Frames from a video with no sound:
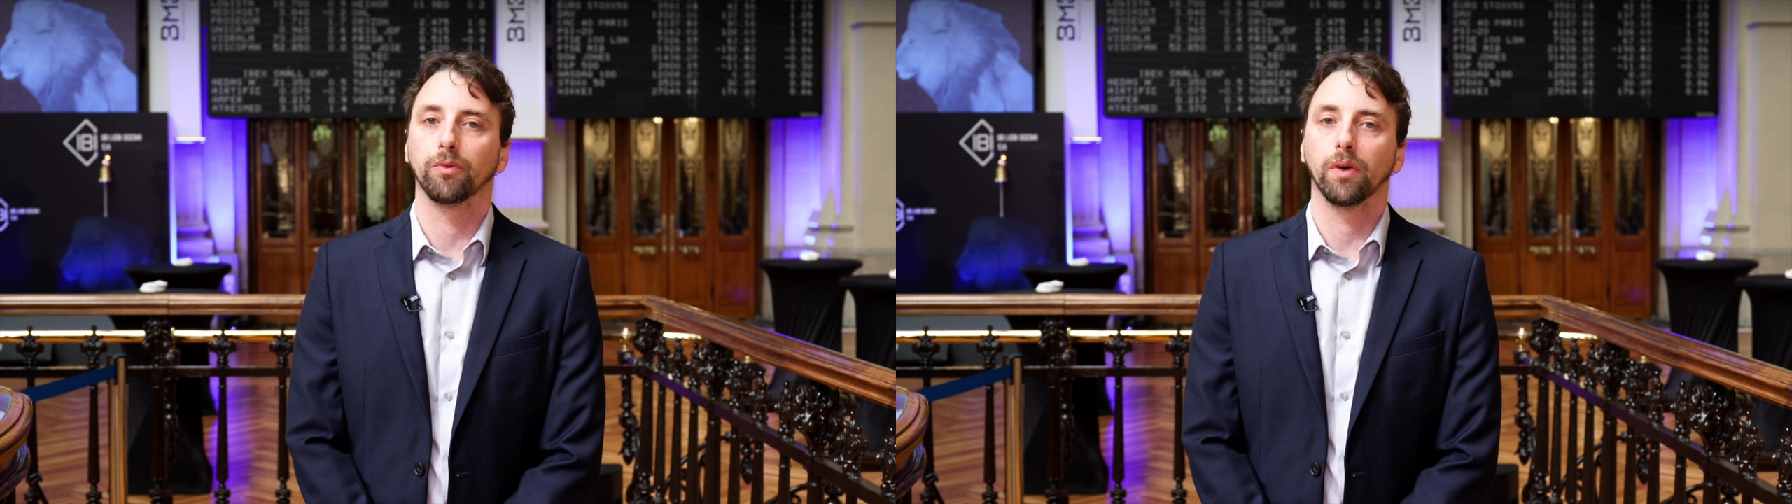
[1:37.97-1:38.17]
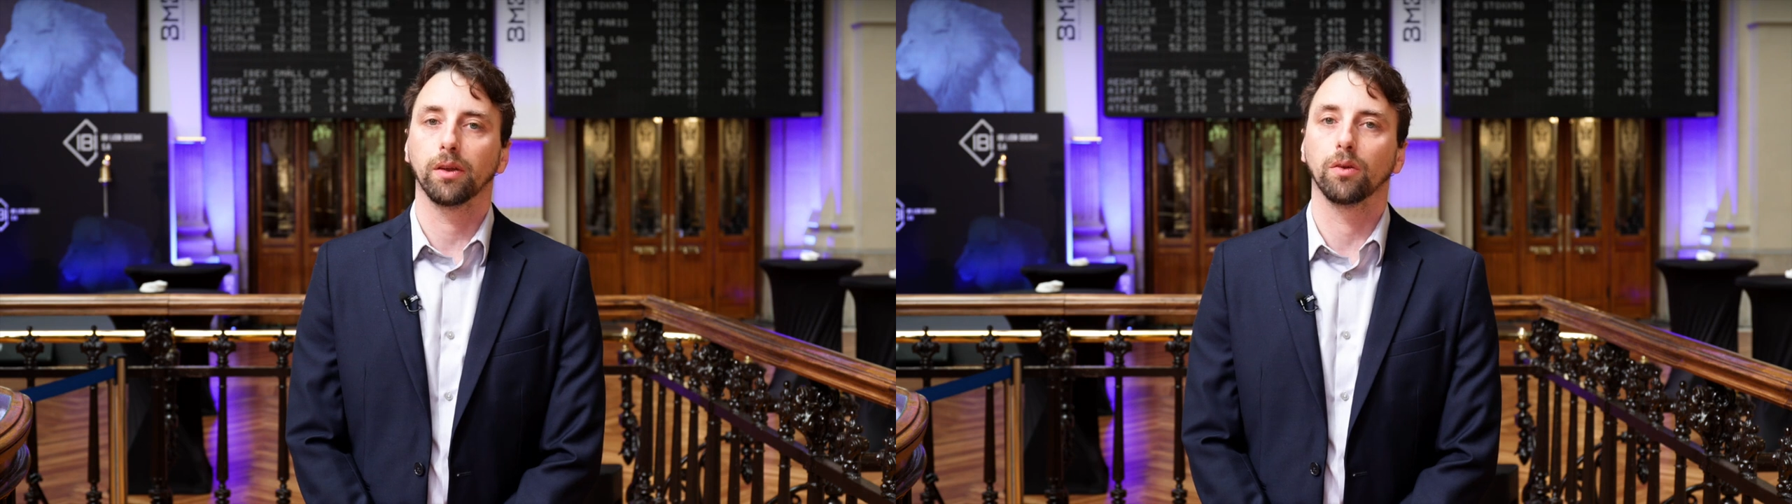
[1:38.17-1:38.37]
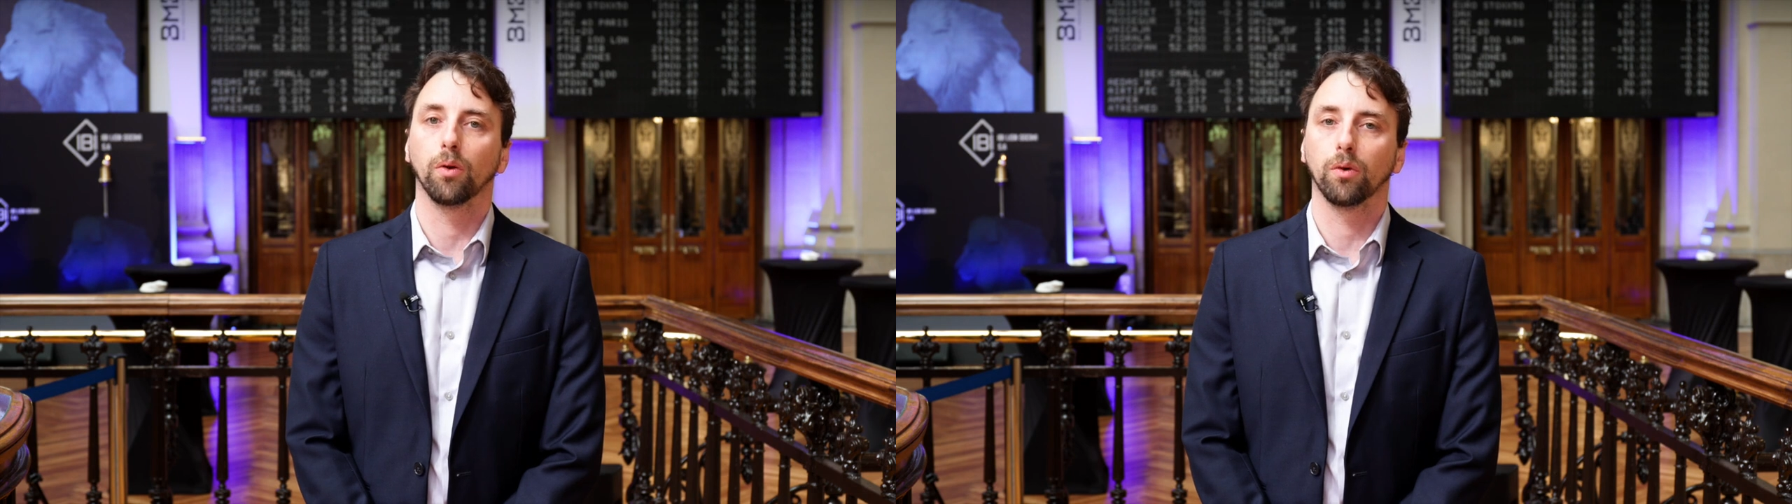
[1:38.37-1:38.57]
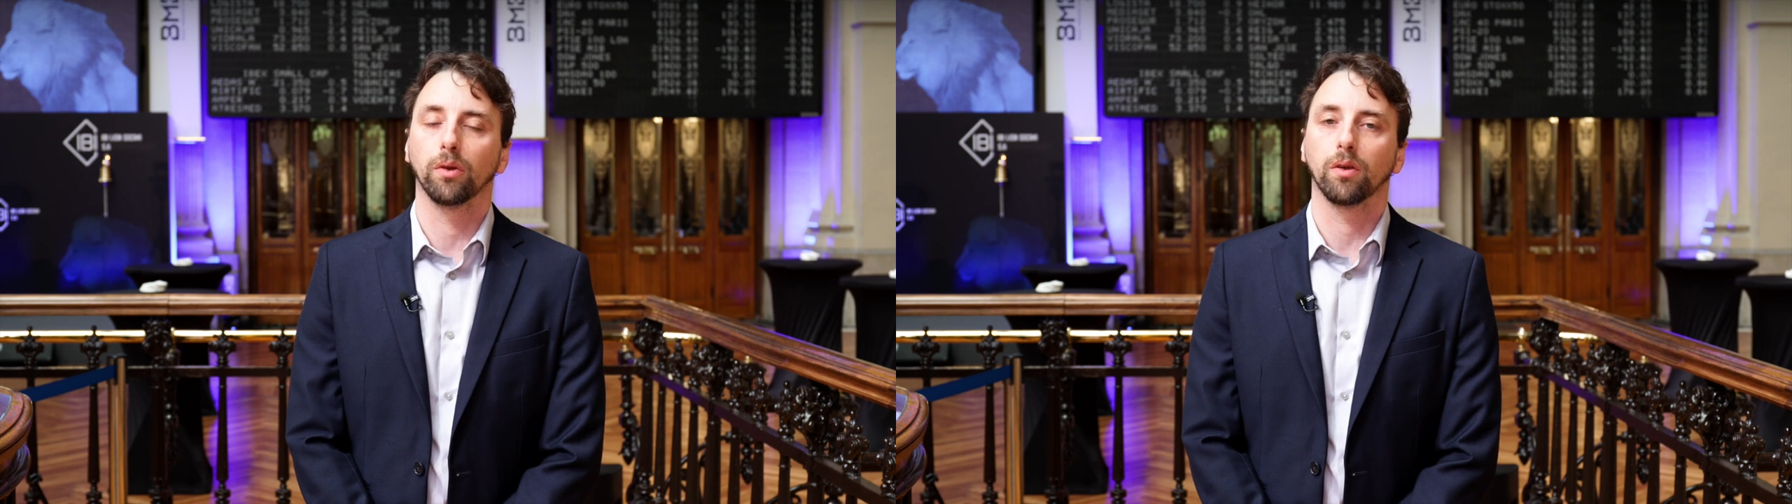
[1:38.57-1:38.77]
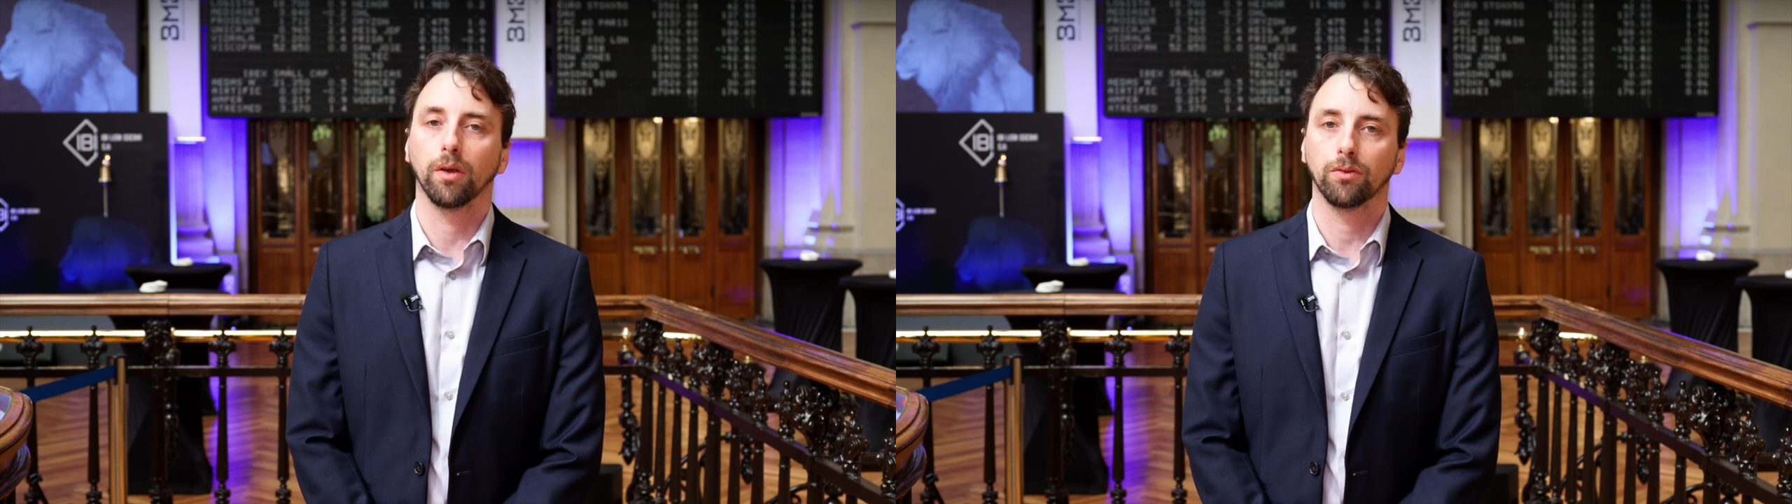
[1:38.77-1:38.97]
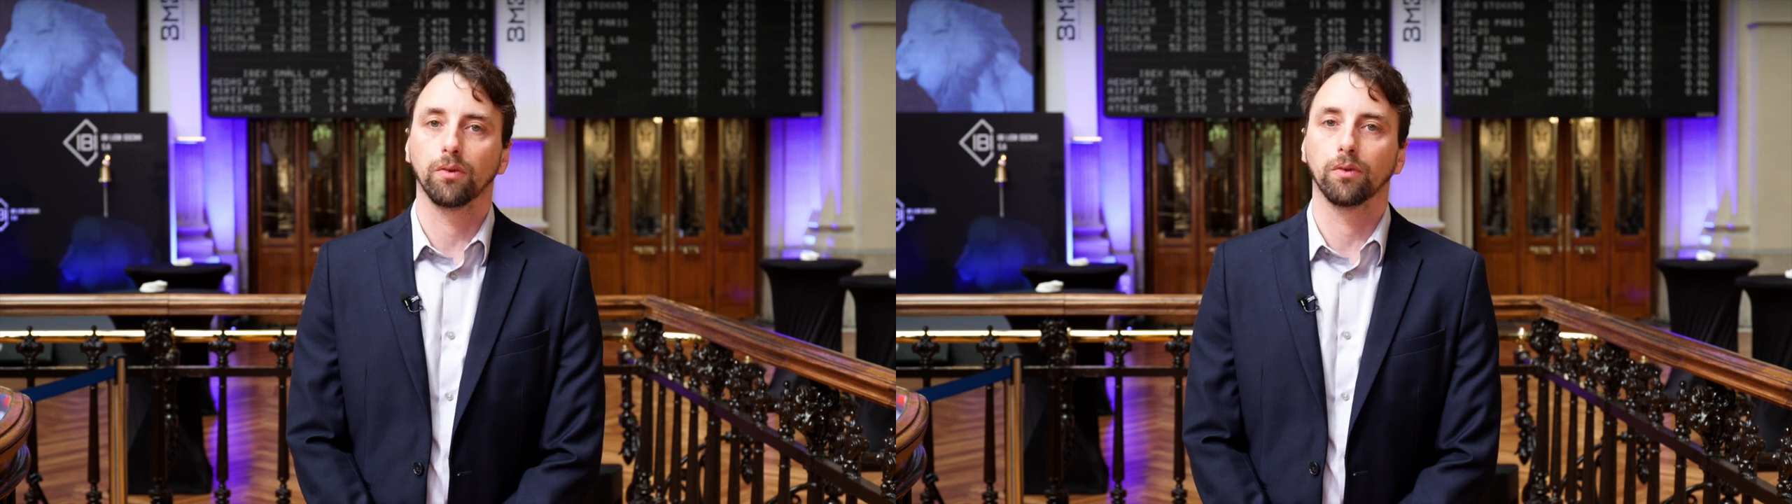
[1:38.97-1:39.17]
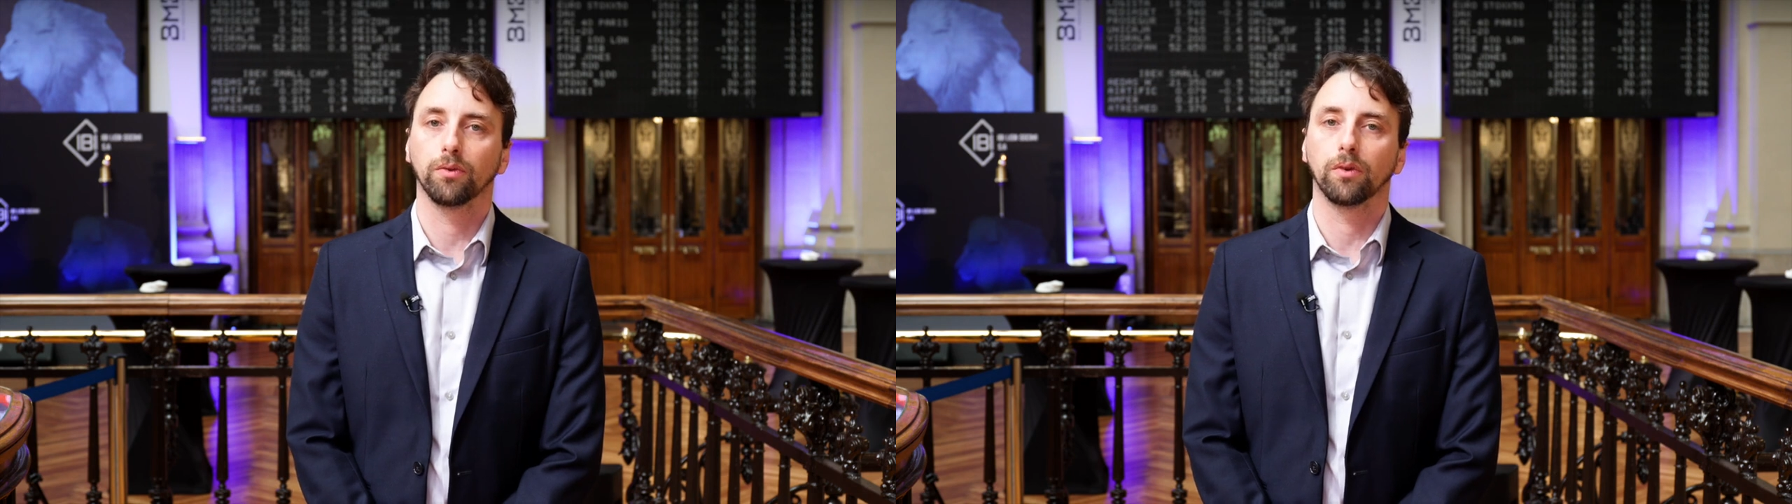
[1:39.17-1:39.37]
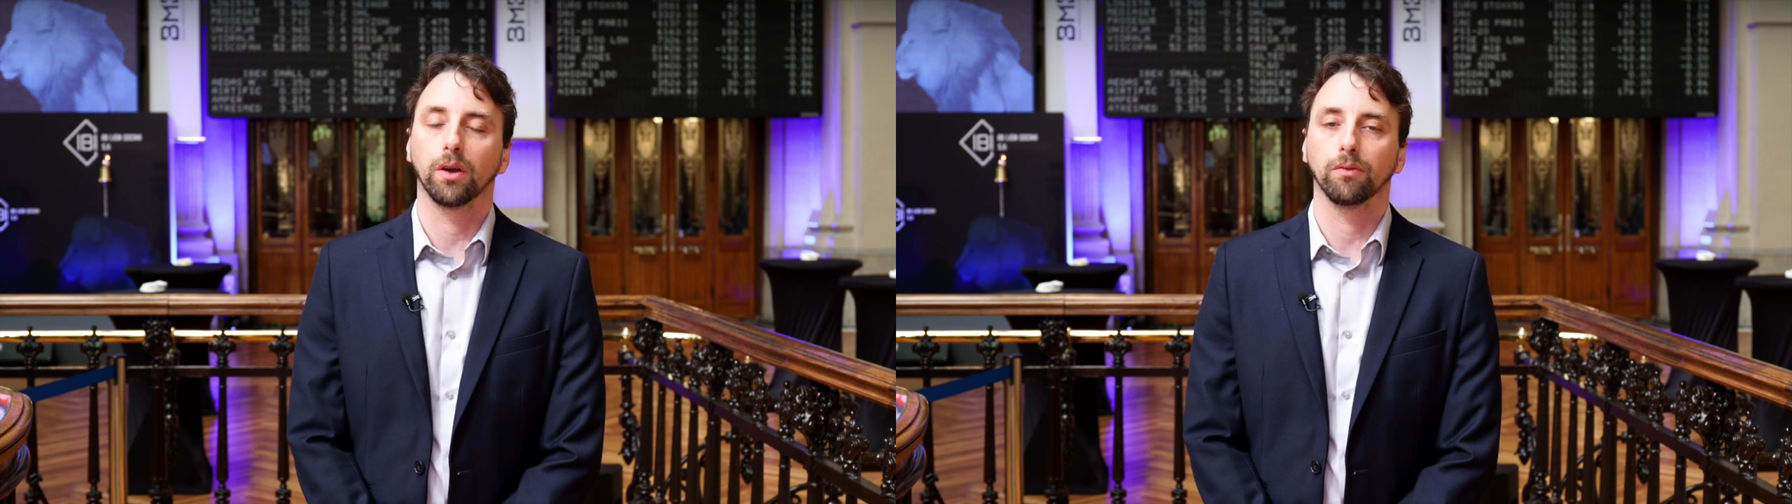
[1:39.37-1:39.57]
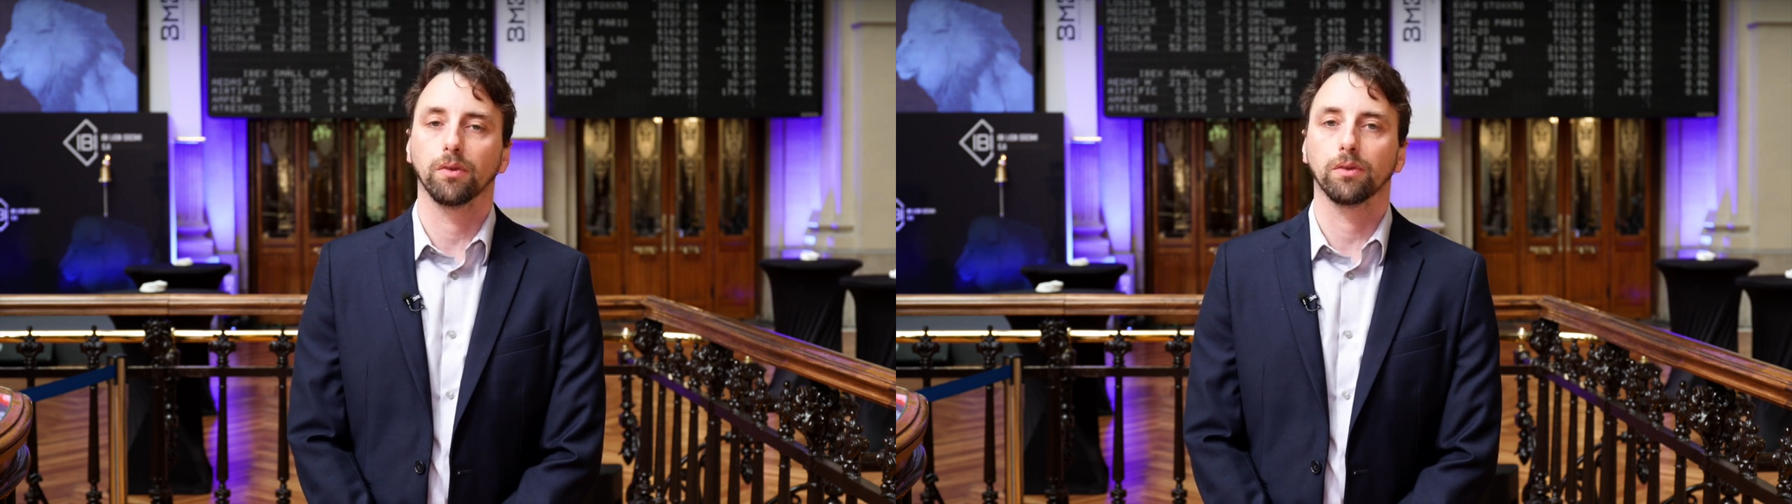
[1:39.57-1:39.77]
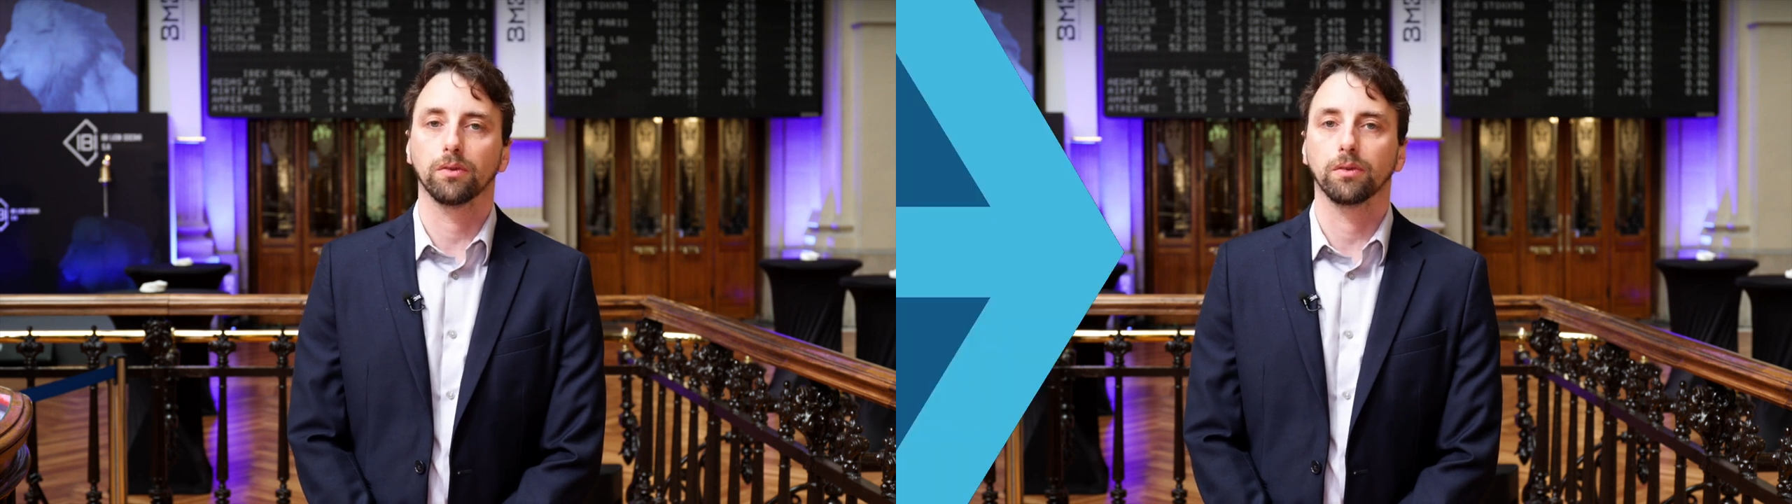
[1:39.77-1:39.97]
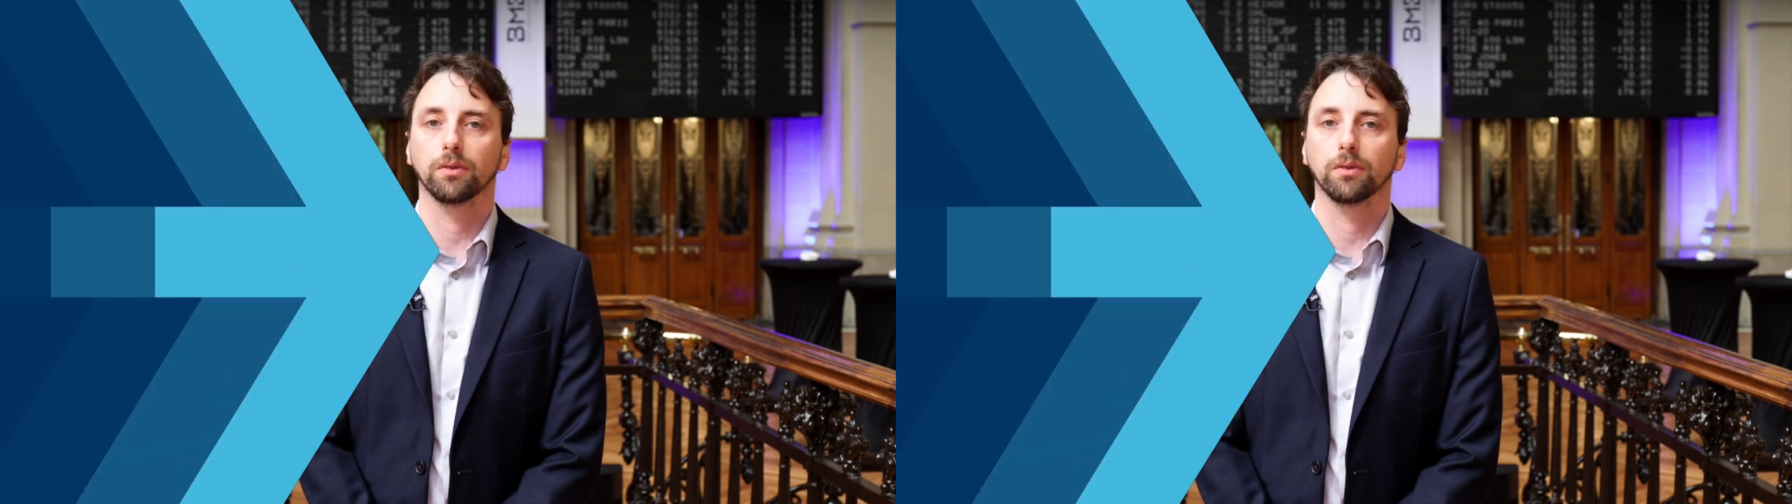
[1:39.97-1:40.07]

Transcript: provide an ongoing cash flow for our investors.